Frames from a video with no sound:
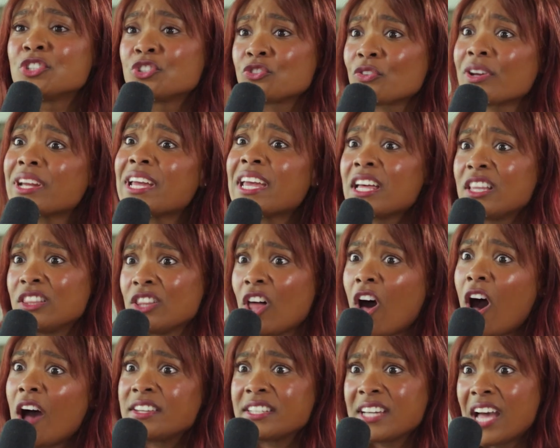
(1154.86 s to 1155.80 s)
drinking a
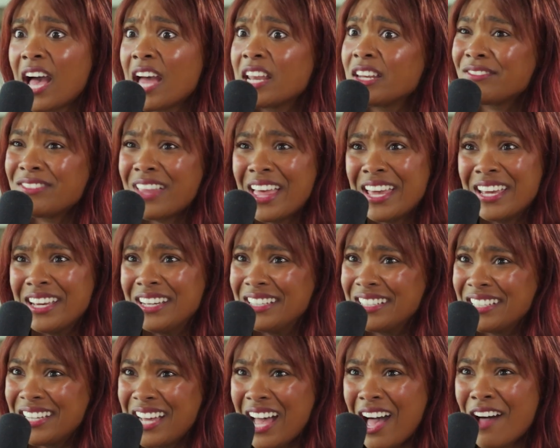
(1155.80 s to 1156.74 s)
lot to kind of like
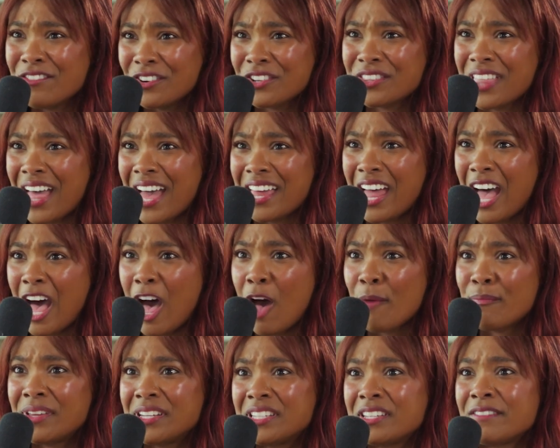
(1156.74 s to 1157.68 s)
cover that
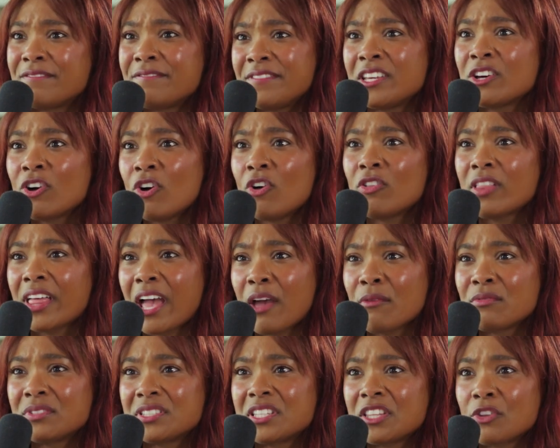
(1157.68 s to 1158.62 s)
up and to feel like I
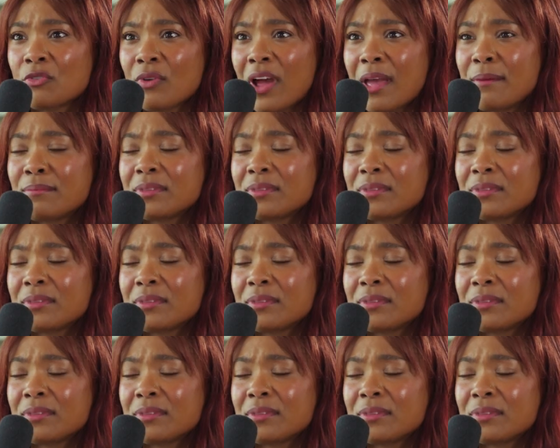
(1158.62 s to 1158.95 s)
was in the right